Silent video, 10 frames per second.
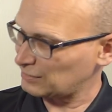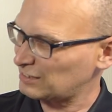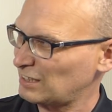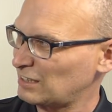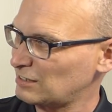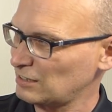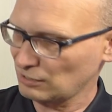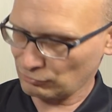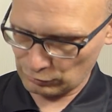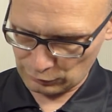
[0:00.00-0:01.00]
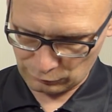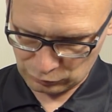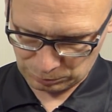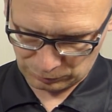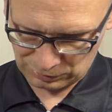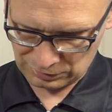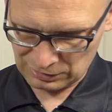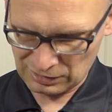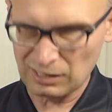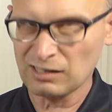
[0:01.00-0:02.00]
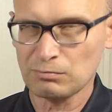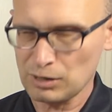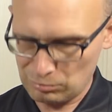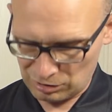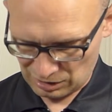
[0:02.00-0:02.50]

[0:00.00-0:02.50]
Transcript: it's it's in the grooves but maybe